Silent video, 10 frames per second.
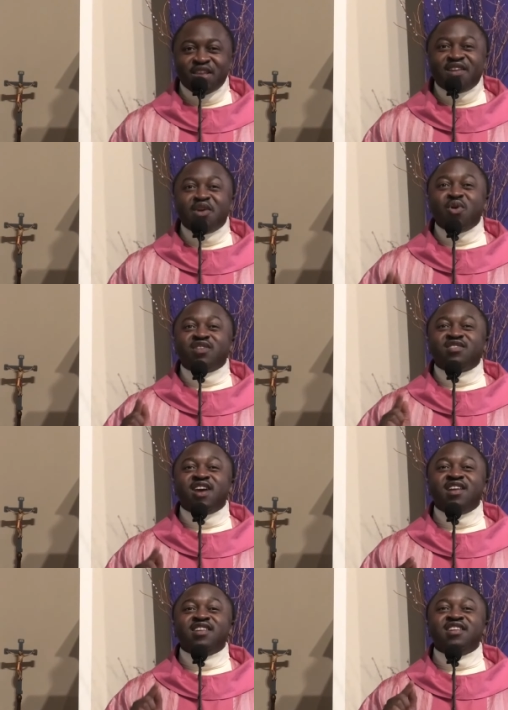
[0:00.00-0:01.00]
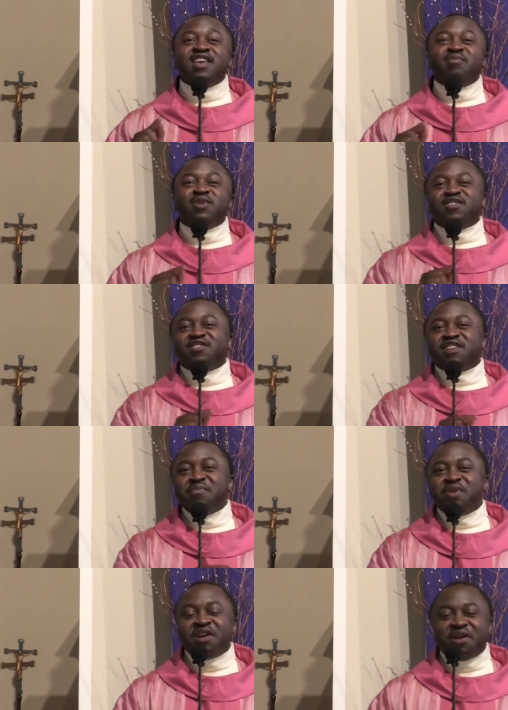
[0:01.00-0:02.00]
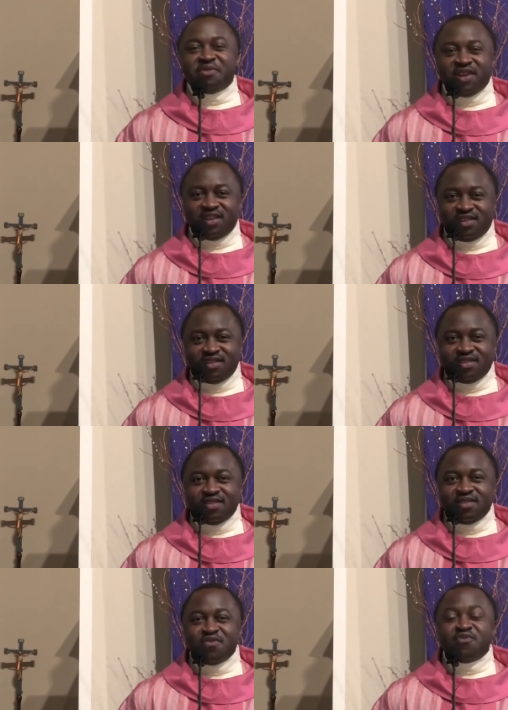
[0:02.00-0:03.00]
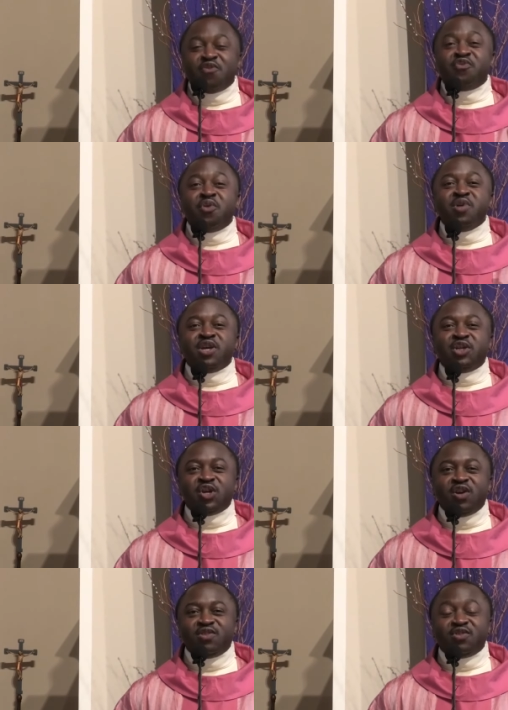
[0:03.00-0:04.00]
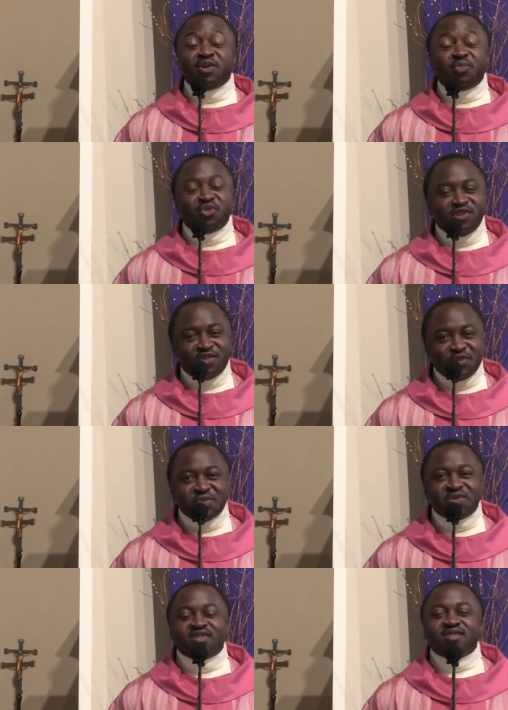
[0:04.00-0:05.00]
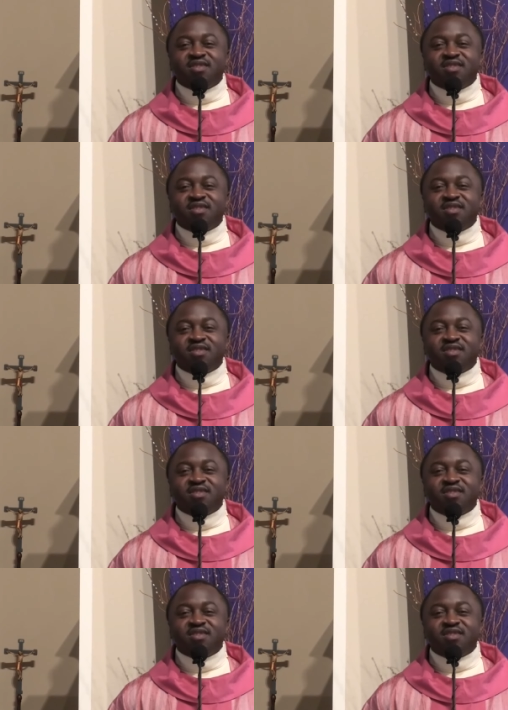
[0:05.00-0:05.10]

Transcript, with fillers: they were sending him to the seminary for formation to the priesthood.